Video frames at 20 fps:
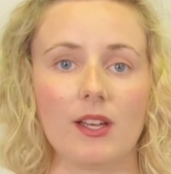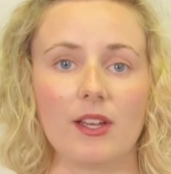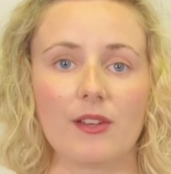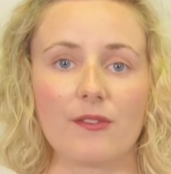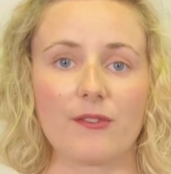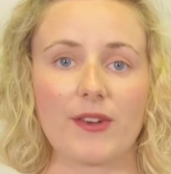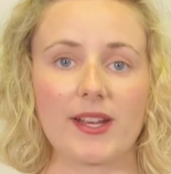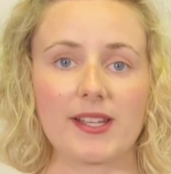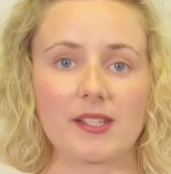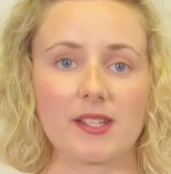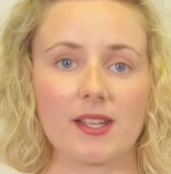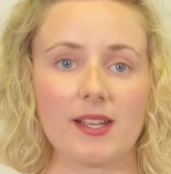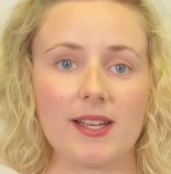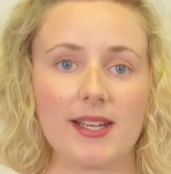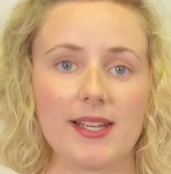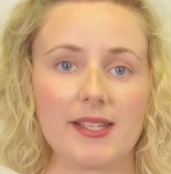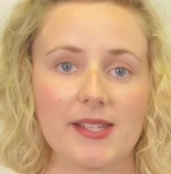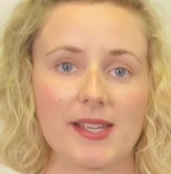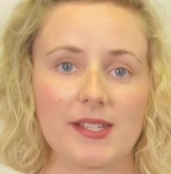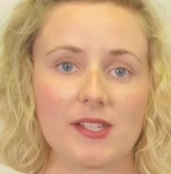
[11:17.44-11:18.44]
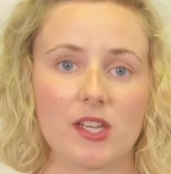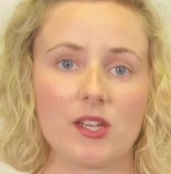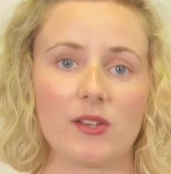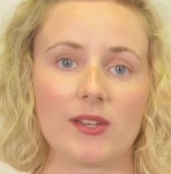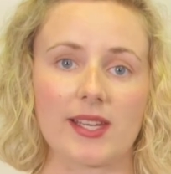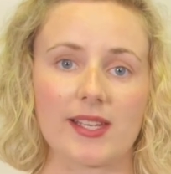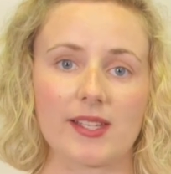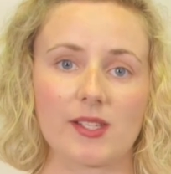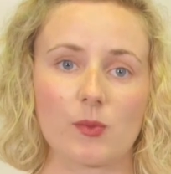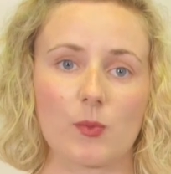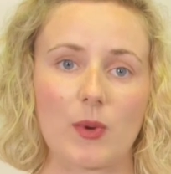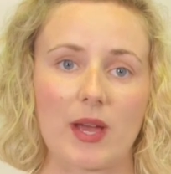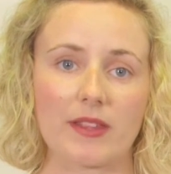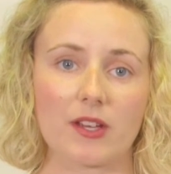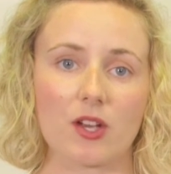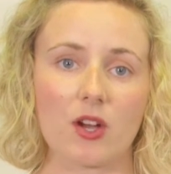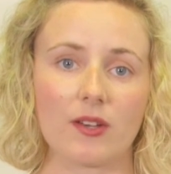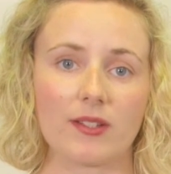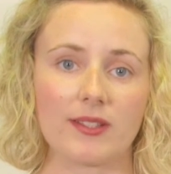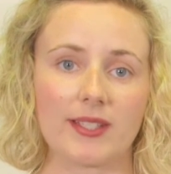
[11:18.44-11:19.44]
For externally assessed units where the
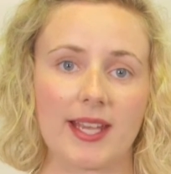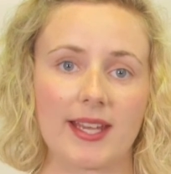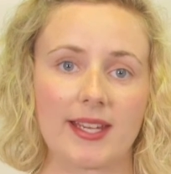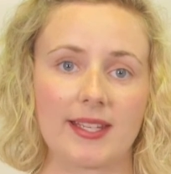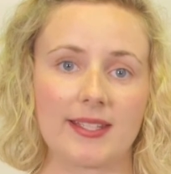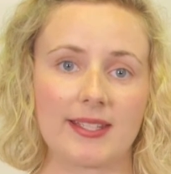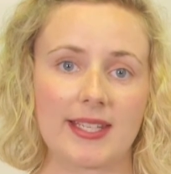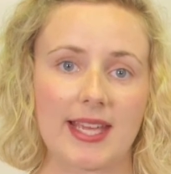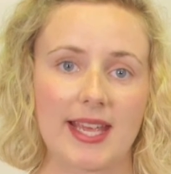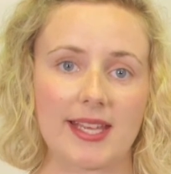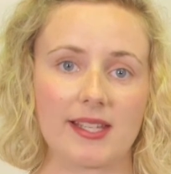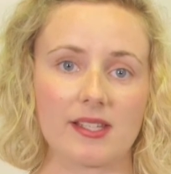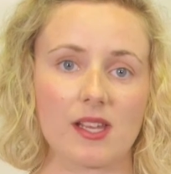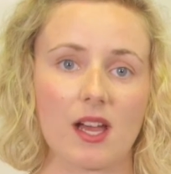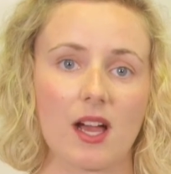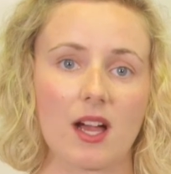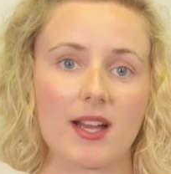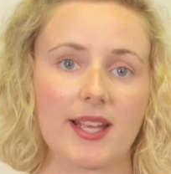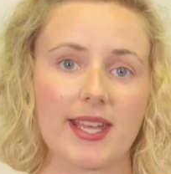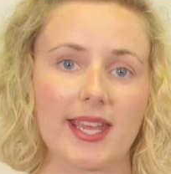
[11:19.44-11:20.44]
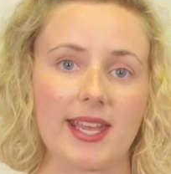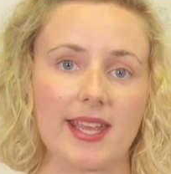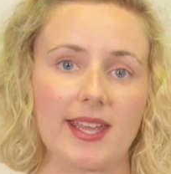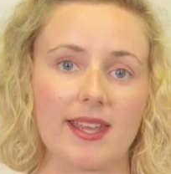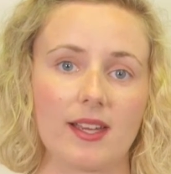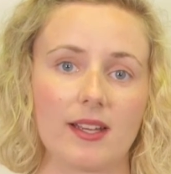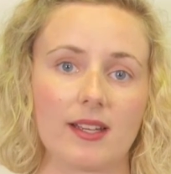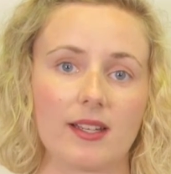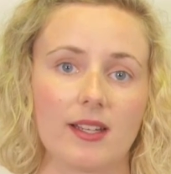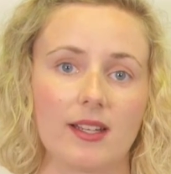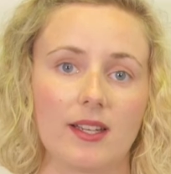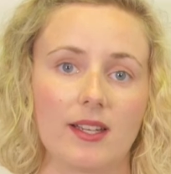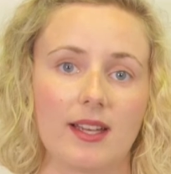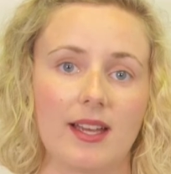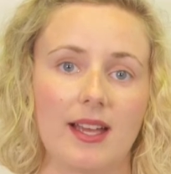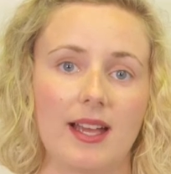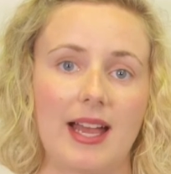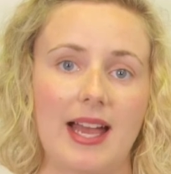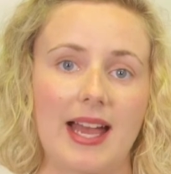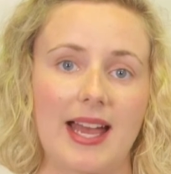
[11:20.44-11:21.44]
content contains IE
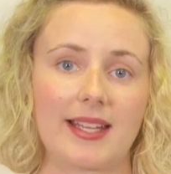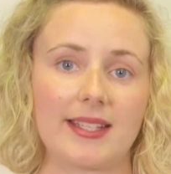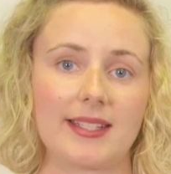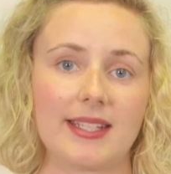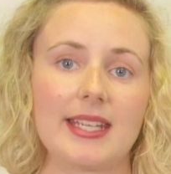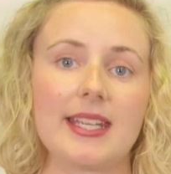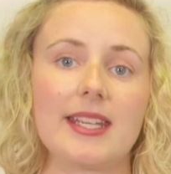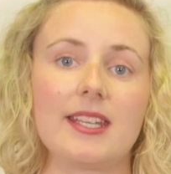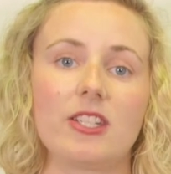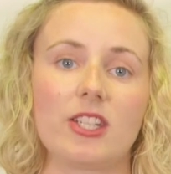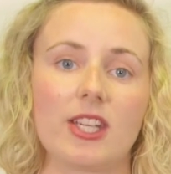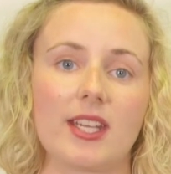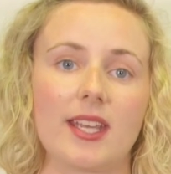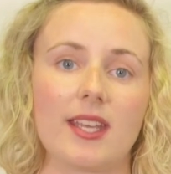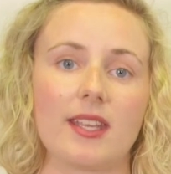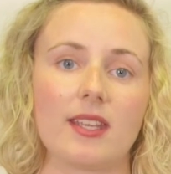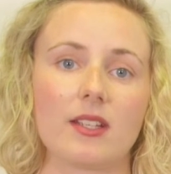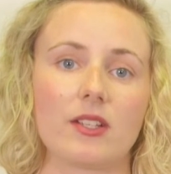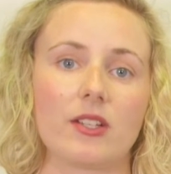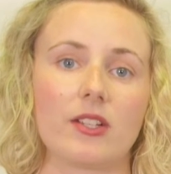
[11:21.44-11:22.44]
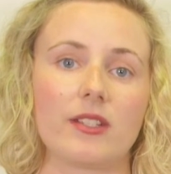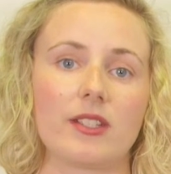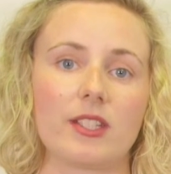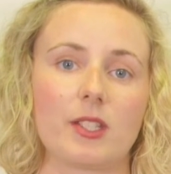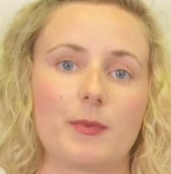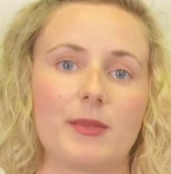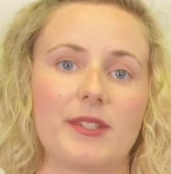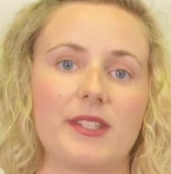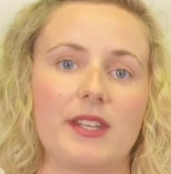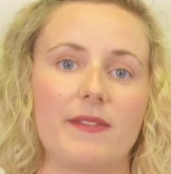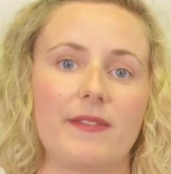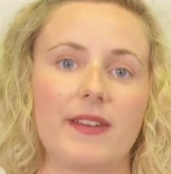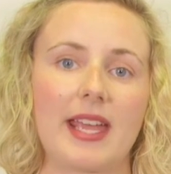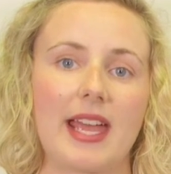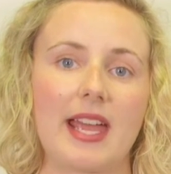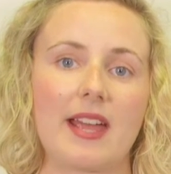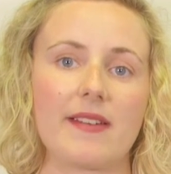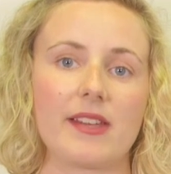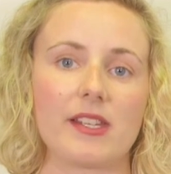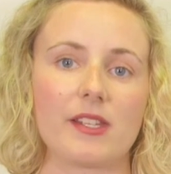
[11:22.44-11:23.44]
and EG under specific
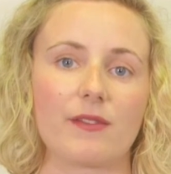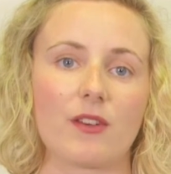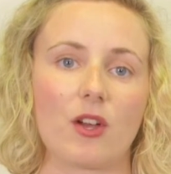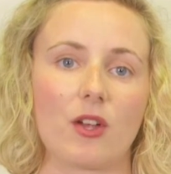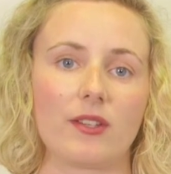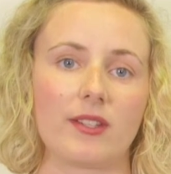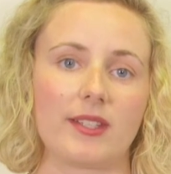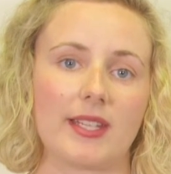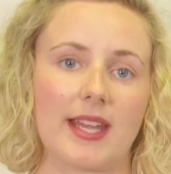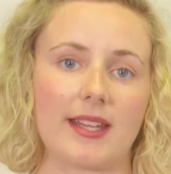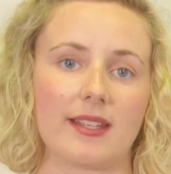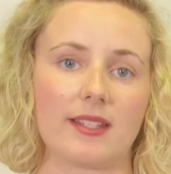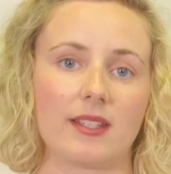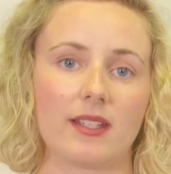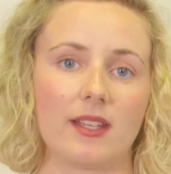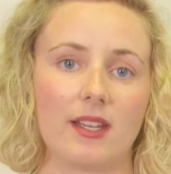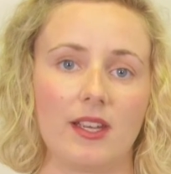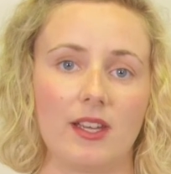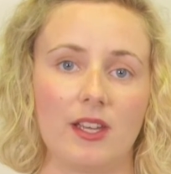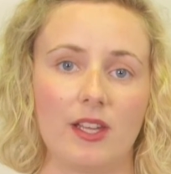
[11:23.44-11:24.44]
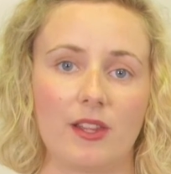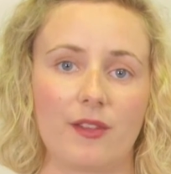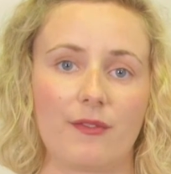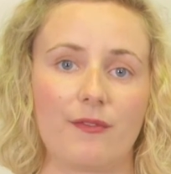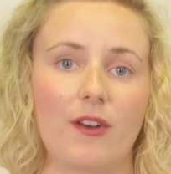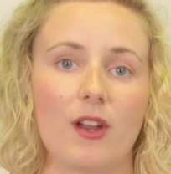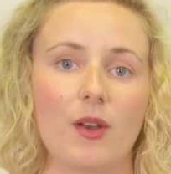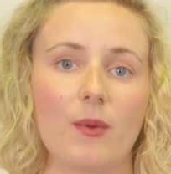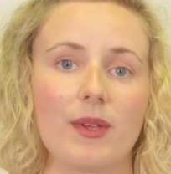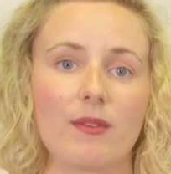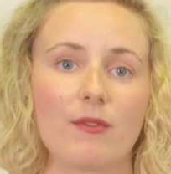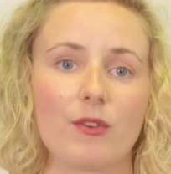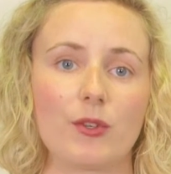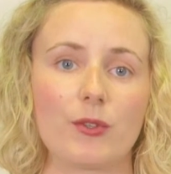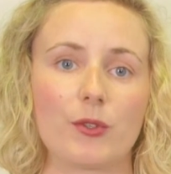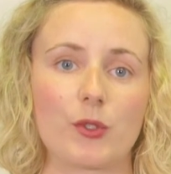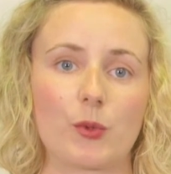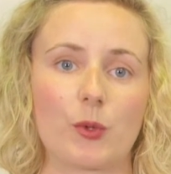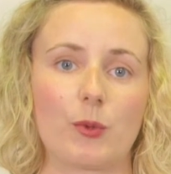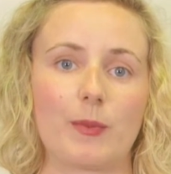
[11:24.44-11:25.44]
areas of content, the following
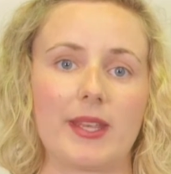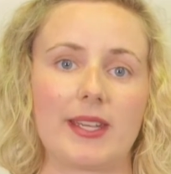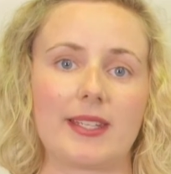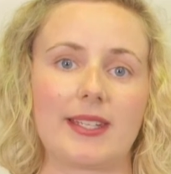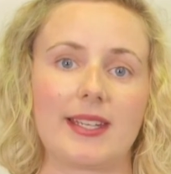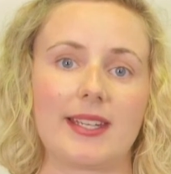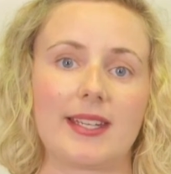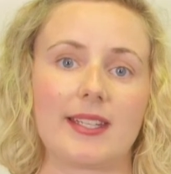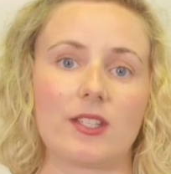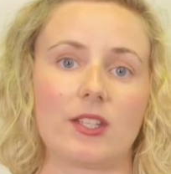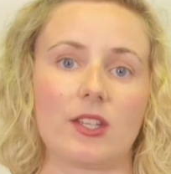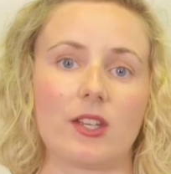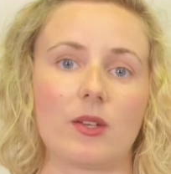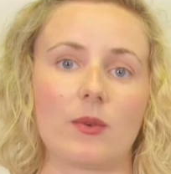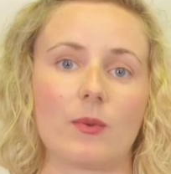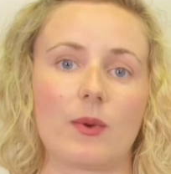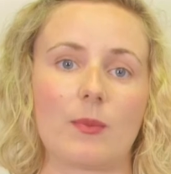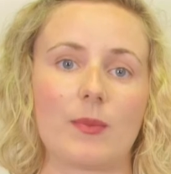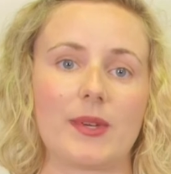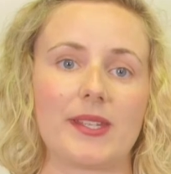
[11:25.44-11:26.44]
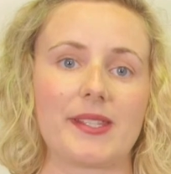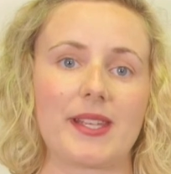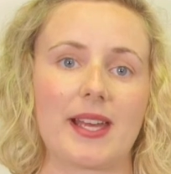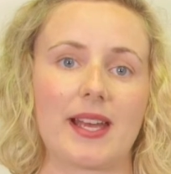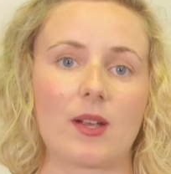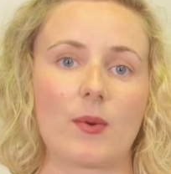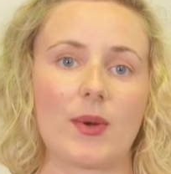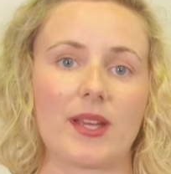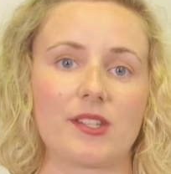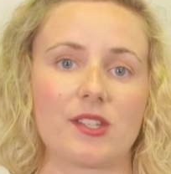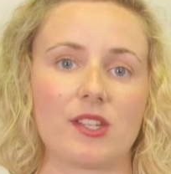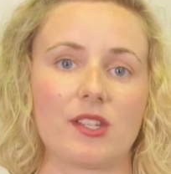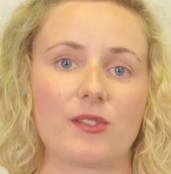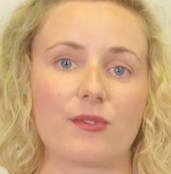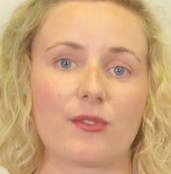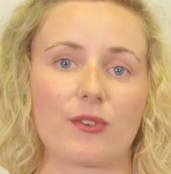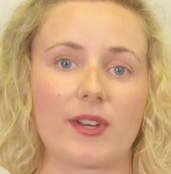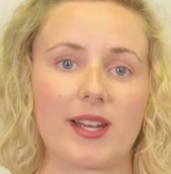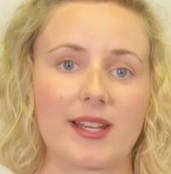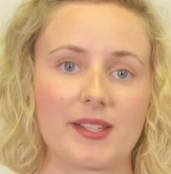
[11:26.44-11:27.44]
rules will be adhered to when we set questions
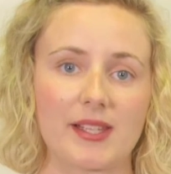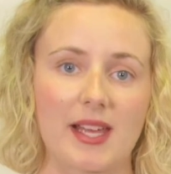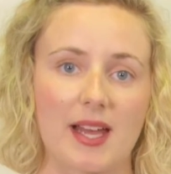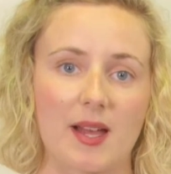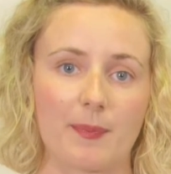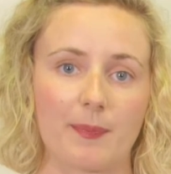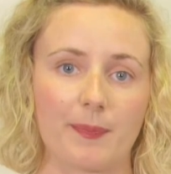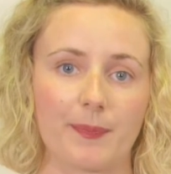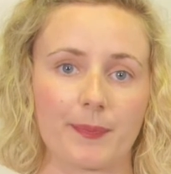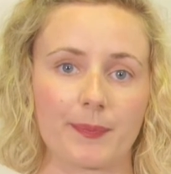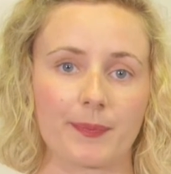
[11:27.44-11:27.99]
for an exam.